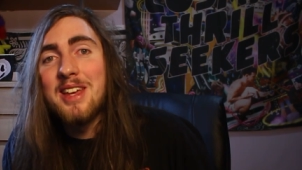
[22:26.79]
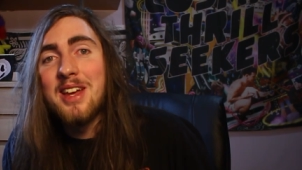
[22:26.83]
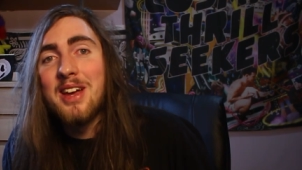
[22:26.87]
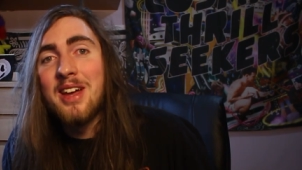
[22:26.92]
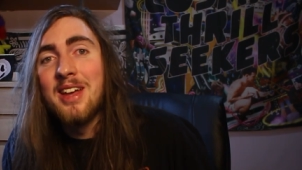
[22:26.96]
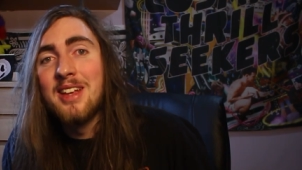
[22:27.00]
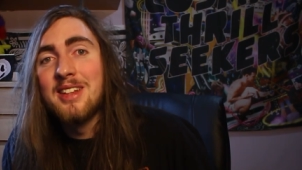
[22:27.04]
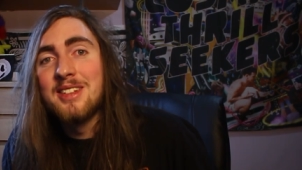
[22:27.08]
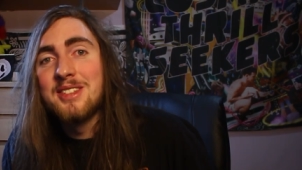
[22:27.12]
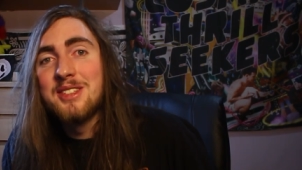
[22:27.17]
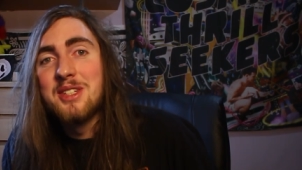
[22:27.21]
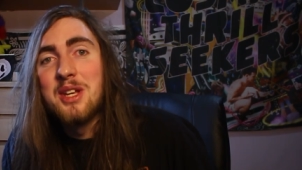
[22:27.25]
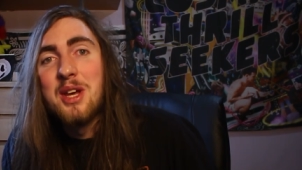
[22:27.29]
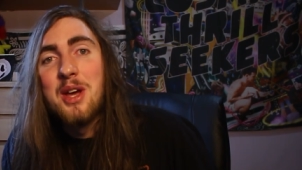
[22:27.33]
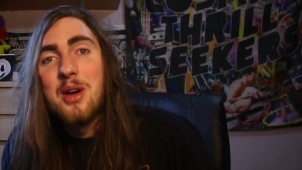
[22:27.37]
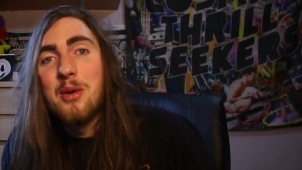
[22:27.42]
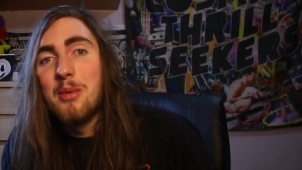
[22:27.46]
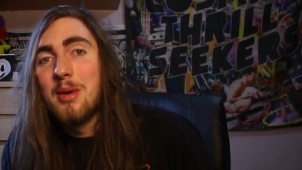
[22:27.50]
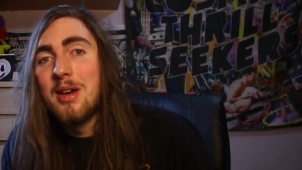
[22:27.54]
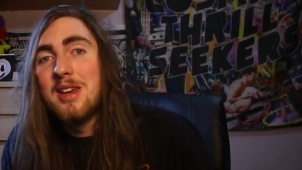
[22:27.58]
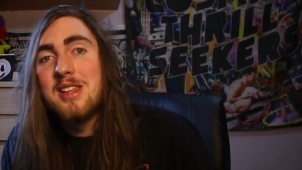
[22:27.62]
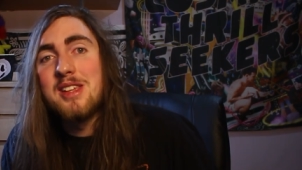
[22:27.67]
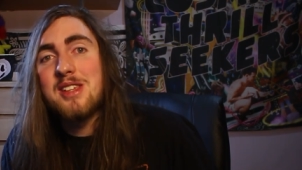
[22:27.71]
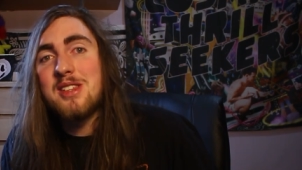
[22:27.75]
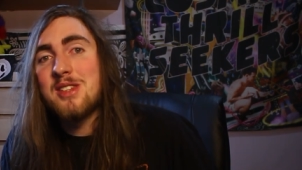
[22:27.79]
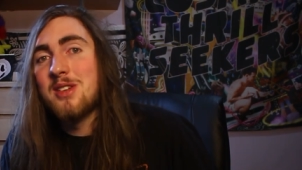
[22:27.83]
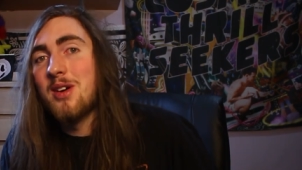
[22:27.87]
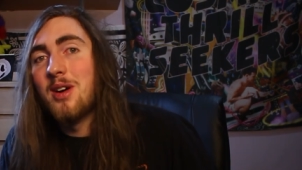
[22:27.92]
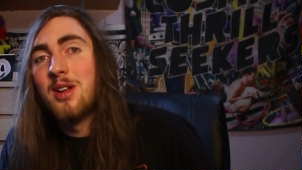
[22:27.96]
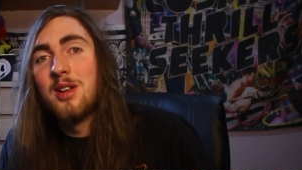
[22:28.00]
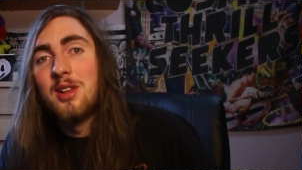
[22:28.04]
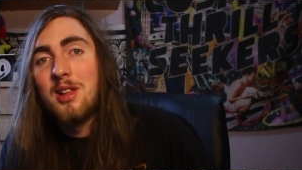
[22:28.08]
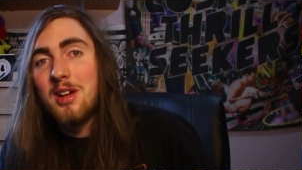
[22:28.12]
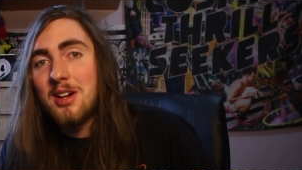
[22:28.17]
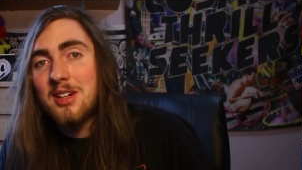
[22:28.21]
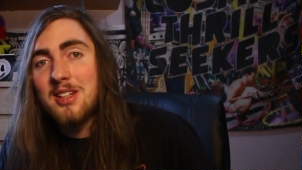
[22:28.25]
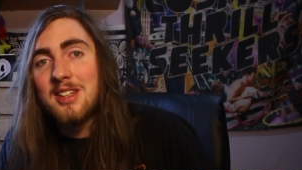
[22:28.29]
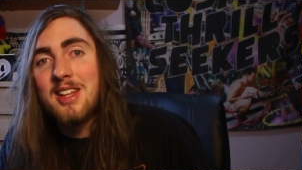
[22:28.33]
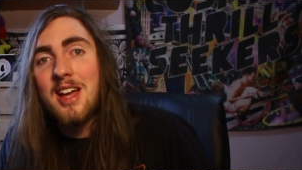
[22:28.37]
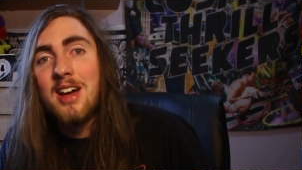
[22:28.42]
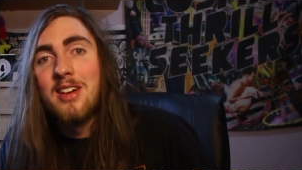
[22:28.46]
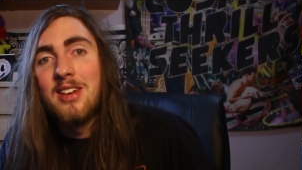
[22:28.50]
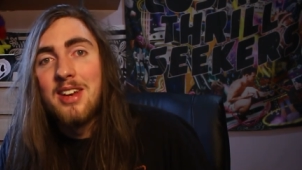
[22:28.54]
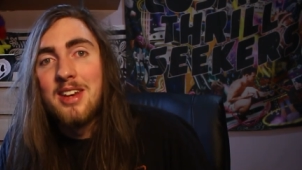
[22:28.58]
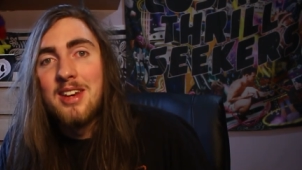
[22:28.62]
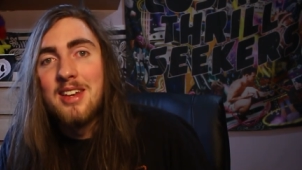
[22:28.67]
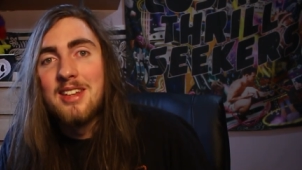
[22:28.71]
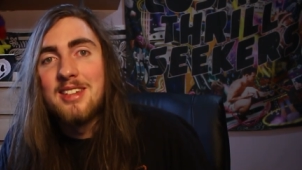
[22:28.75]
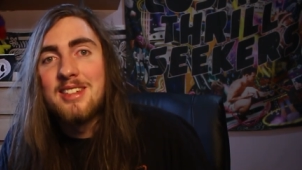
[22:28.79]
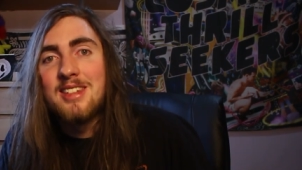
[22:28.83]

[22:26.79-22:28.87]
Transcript: it is when there's not a lockdown in the